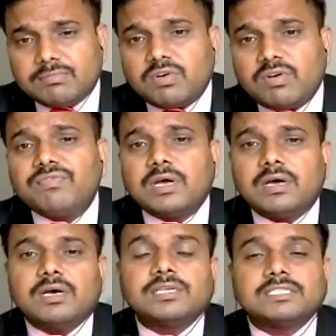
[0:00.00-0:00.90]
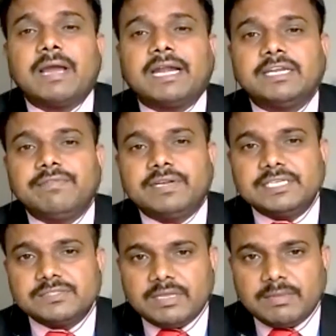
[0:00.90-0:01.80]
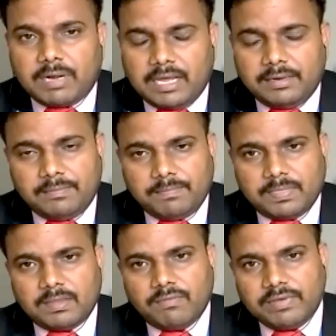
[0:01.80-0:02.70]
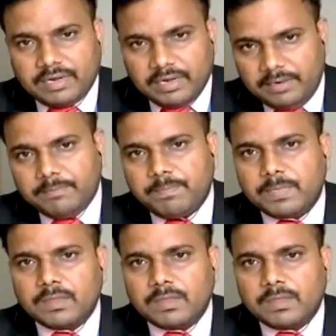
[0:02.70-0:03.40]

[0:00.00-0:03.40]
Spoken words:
number of sub activities we plan, we run,